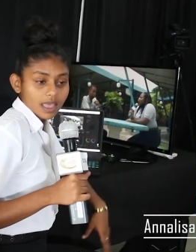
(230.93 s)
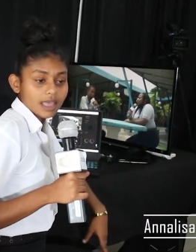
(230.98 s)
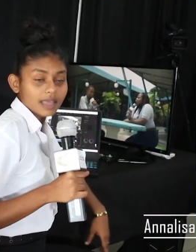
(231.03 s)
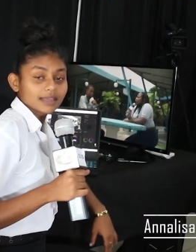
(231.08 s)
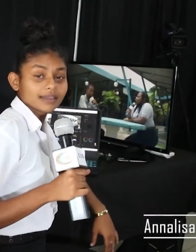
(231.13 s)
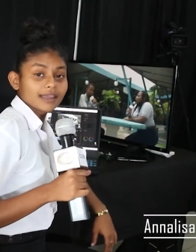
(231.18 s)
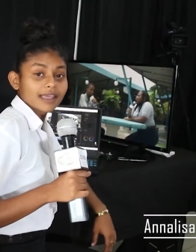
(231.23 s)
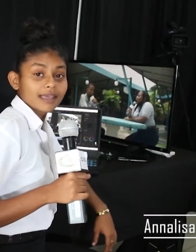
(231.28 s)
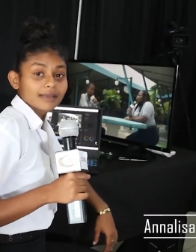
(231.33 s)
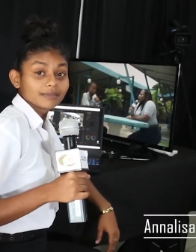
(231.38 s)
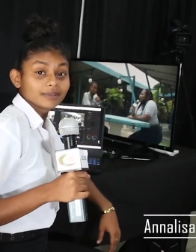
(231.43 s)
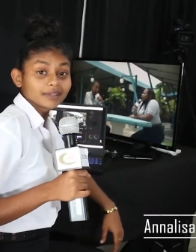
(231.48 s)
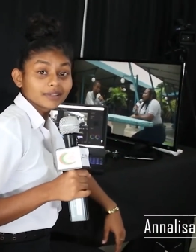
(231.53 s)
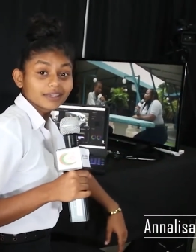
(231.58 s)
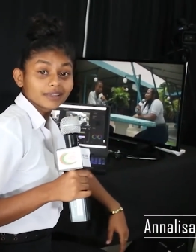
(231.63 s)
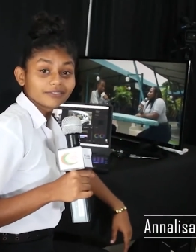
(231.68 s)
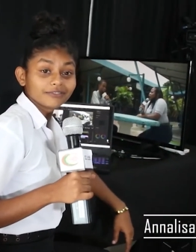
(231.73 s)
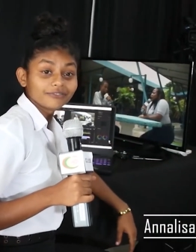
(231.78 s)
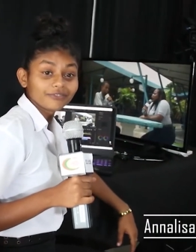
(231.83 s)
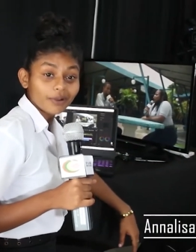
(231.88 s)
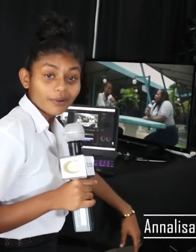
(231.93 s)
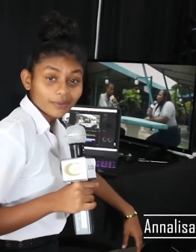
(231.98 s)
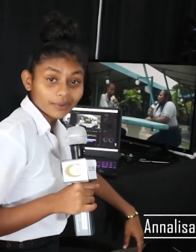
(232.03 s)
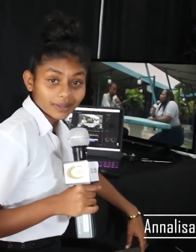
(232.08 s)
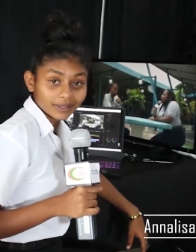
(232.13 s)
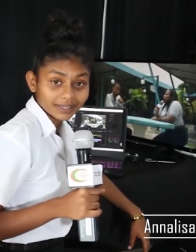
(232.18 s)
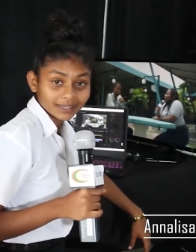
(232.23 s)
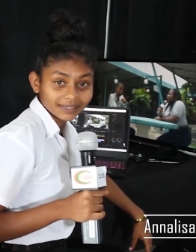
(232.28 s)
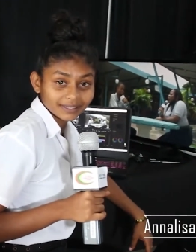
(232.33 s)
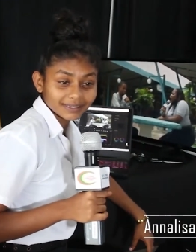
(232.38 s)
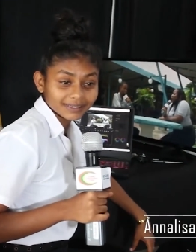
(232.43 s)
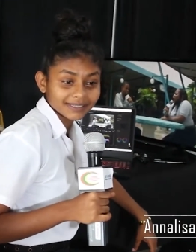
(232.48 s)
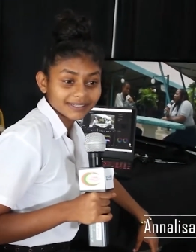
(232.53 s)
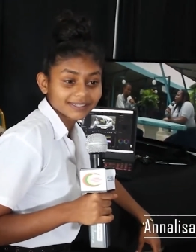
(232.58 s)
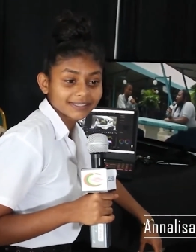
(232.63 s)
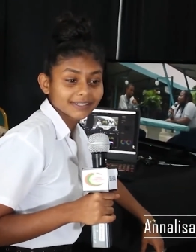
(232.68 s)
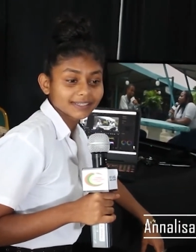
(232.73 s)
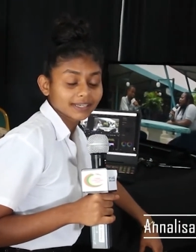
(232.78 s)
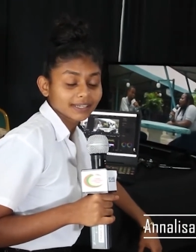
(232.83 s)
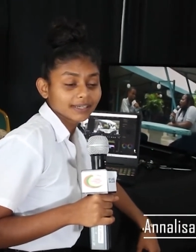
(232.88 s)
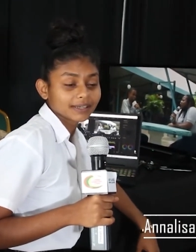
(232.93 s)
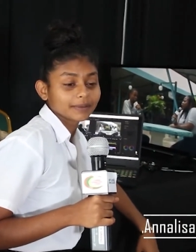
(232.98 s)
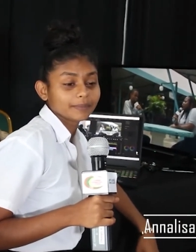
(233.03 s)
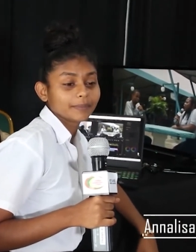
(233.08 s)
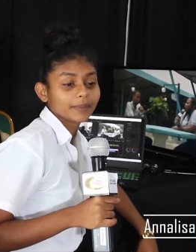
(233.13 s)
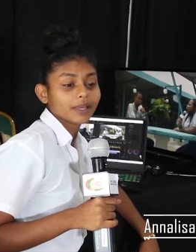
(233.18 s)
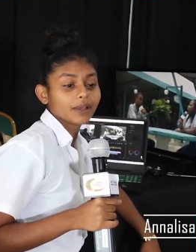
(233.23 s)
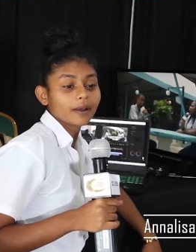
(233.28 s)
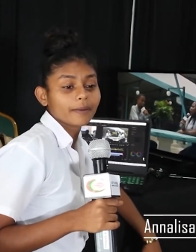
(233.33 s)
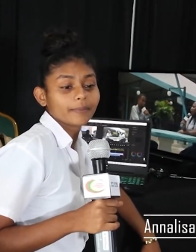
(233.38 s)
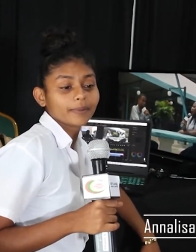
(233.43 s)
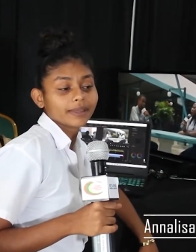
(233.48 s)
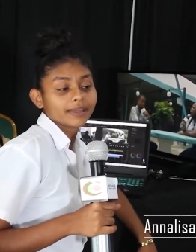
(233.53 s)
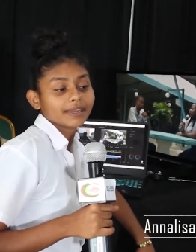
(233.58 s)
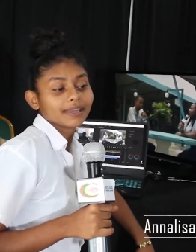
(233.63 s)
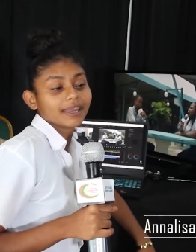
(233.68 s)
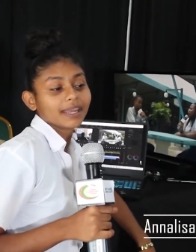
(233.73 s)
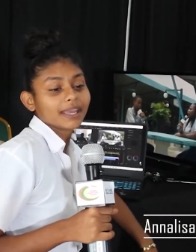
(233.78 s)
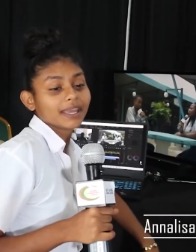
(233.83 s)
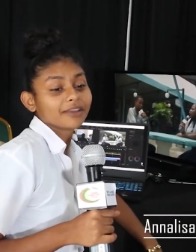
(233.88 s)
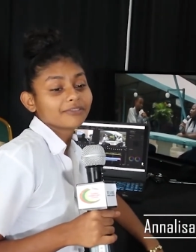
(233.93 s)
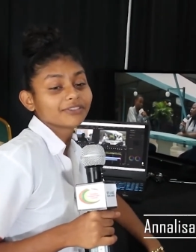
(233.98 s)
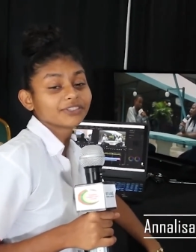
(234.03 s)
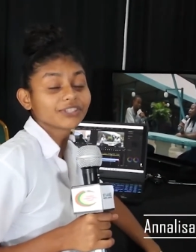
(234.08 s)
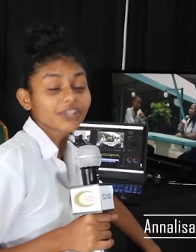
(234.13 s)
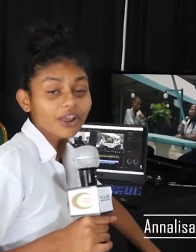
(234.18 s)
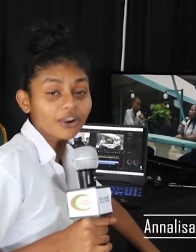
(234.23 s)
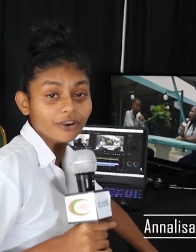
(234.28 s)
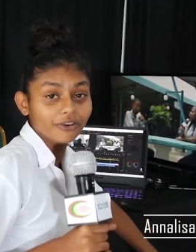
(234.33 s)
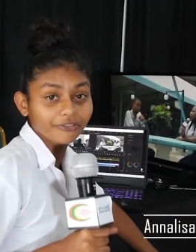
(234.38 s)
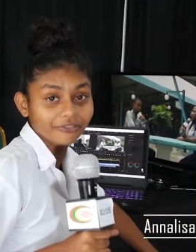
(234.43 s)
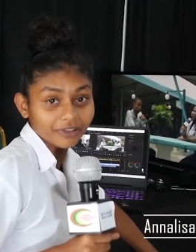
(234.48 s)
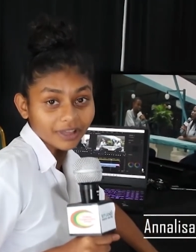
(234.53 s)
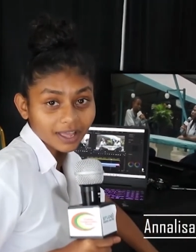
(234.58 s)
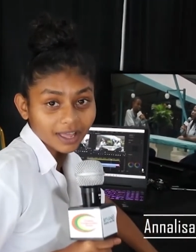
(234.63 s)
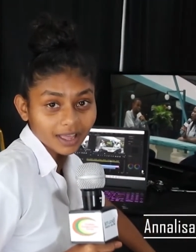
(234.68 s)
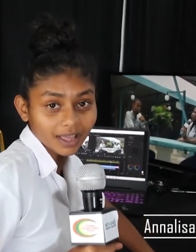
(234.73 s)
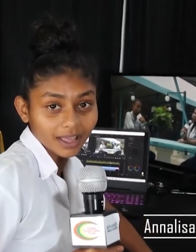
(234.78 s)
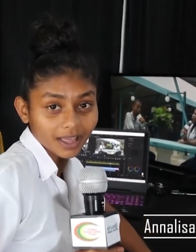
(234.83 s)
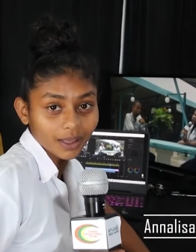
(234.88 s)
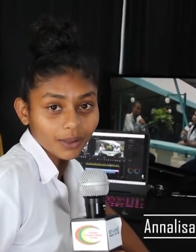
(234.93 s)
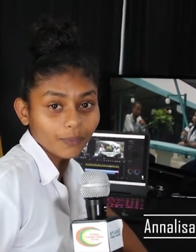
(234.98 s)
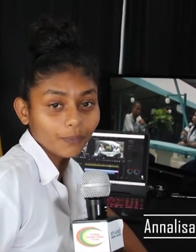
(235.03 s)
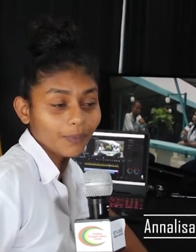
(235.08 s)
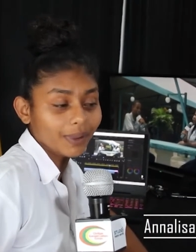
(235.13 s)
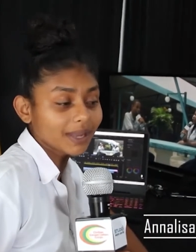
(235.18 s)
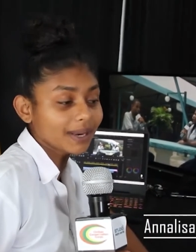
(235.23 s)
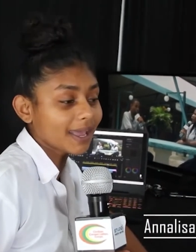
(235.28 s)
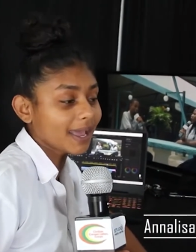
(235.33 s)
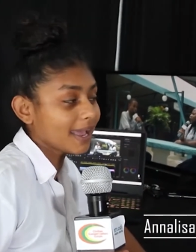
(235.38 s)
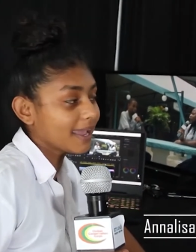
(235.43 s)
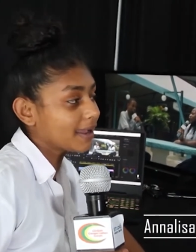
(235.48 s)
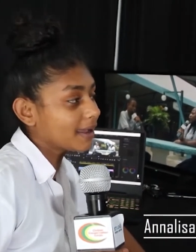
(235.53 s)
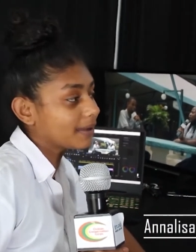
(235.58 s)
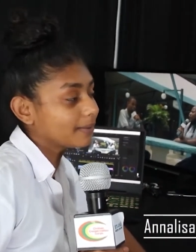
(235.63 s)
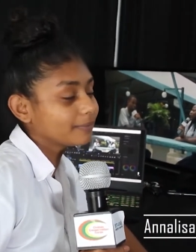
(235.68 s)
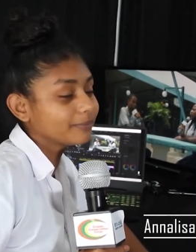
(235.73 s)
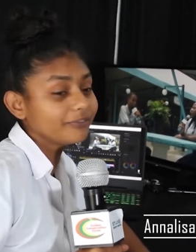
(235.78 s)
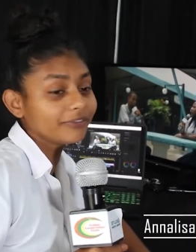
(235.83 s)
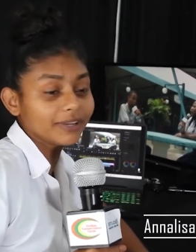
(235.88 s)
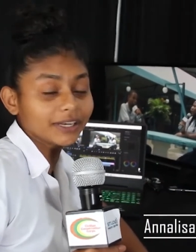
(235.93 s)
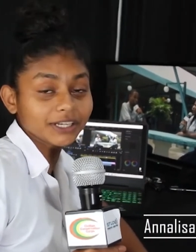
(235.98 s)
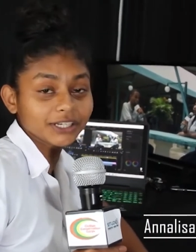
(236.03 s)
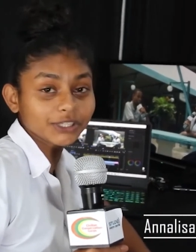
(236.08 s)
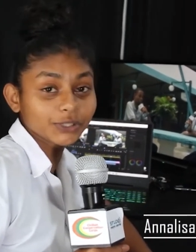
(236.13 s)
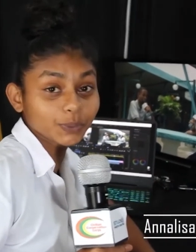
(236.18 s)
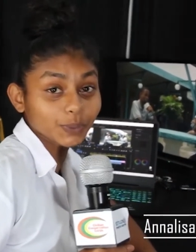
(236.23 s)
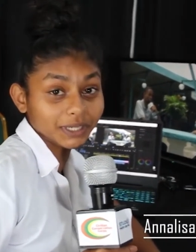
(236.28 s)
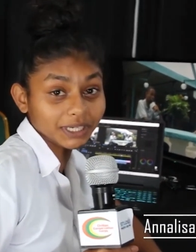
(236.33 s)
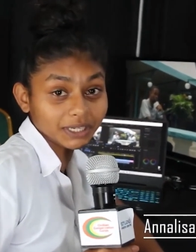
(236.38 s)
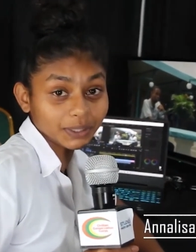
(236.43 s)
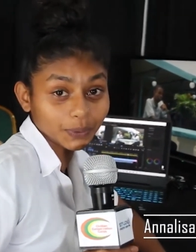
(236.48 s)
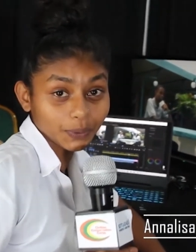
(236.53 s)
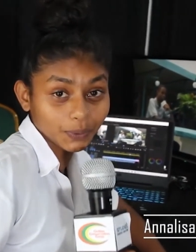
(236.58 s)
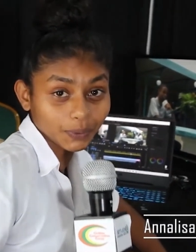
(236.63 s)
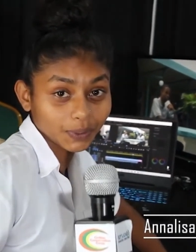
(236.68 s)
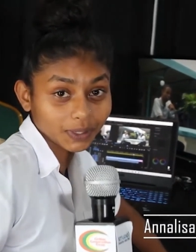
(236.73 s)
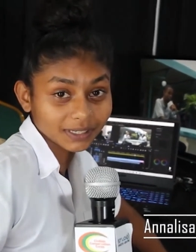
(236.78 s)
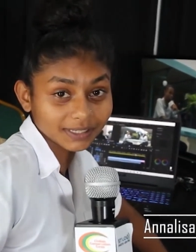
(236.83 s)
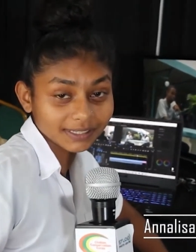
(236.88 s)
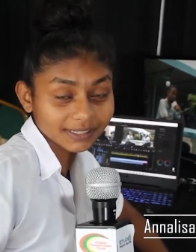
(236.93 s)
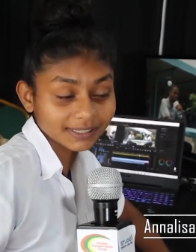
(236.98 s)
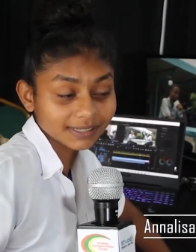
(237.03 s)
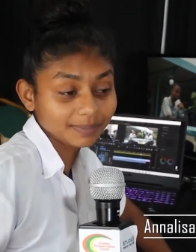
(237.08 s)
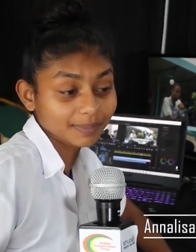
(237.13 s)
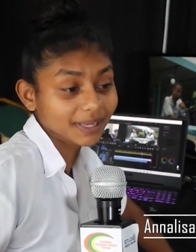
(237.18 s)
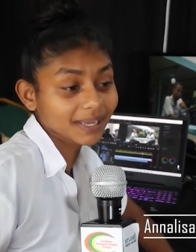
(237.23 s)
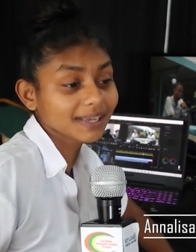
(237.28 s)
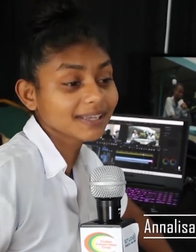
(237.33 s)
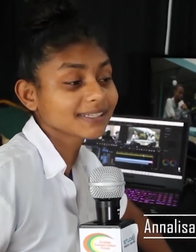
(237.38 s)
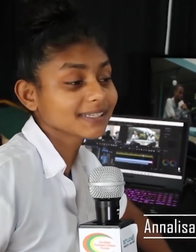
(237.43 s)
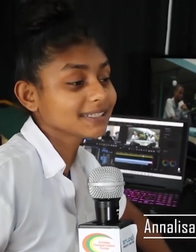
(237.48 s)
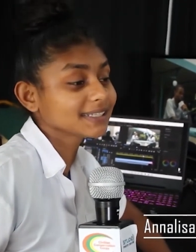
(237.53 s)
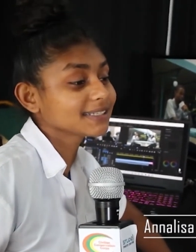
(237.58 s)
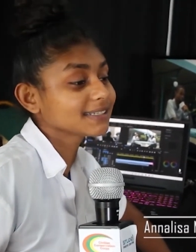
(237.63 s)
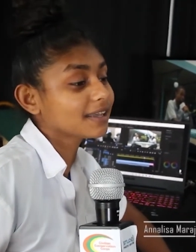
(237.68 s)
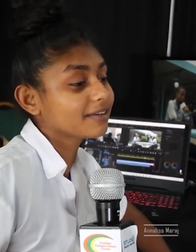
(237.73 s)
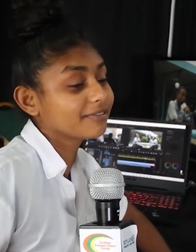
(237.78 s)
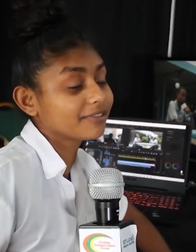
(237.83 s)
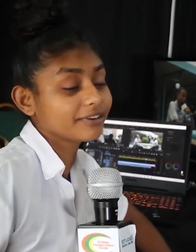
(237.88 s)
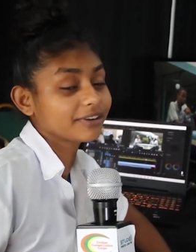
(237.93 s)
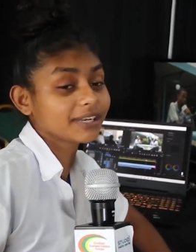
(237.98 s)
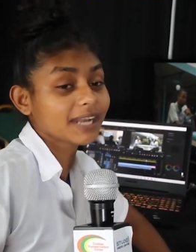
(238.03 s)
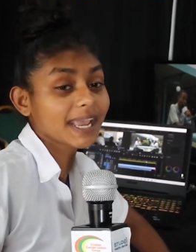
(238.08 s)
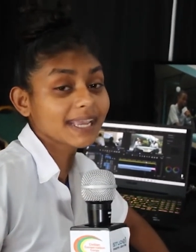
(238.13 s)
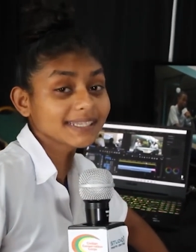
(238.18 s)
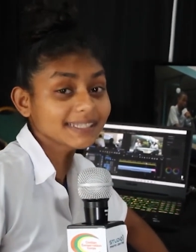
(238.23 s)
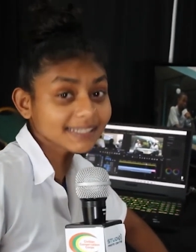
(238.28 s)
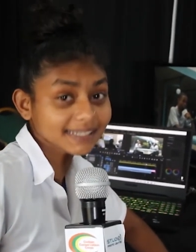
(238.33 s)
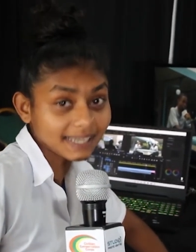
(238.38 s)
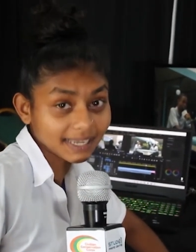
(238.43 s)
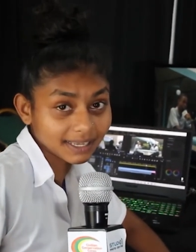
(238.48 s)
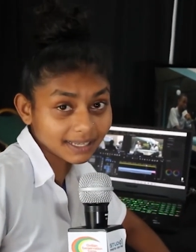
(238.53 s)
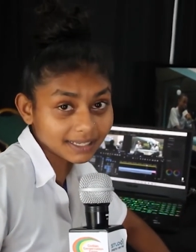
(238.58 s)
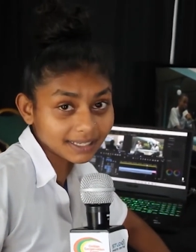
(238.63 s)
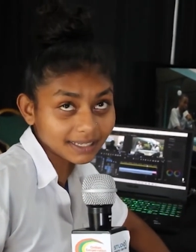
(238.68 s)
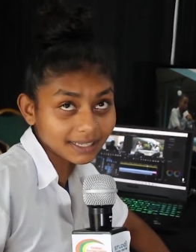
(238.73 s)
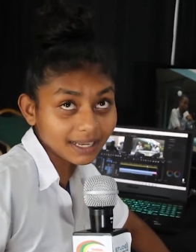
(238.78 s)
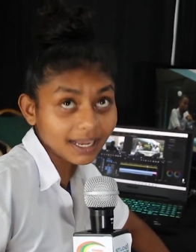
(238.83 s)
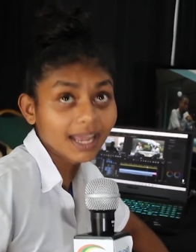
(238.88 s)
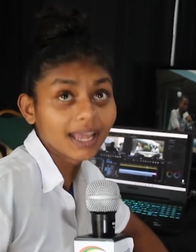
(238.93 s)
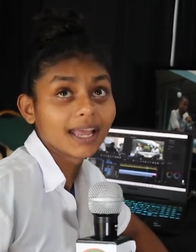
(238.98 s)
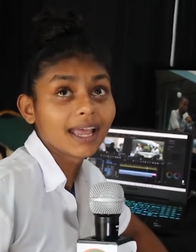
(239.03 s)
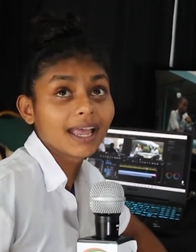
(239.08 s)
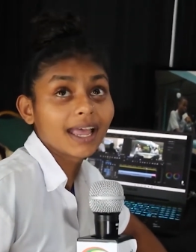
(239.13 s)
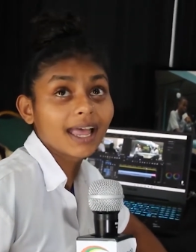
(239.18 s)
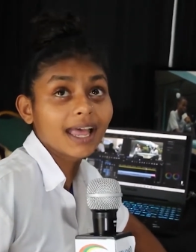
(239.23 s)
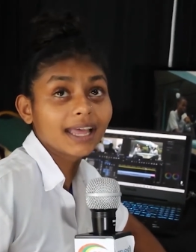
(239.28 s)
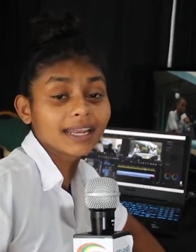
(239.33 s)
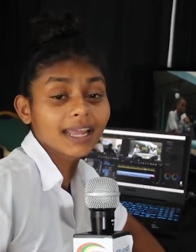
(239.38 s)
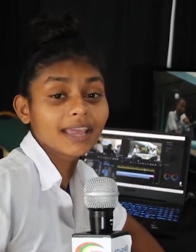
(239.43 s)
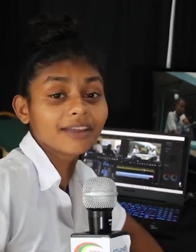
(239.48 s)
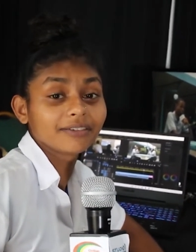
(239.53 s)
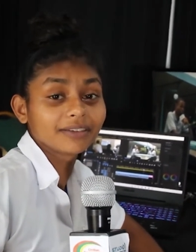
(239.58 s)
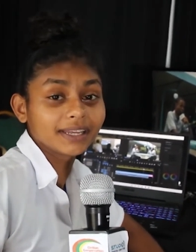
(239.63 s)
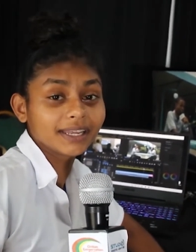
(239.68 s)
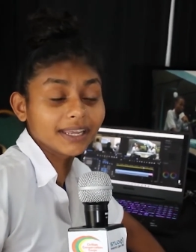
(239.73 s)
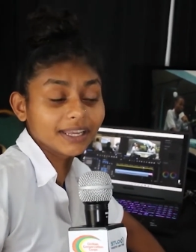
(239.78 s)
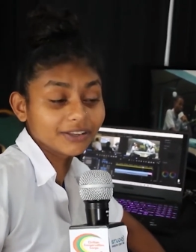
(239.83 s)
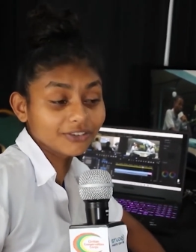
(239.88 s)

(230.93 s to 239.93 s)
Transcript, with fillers: and I am looking forward to becoming a photographer when I am finished with the course because it is a very nice skill and I really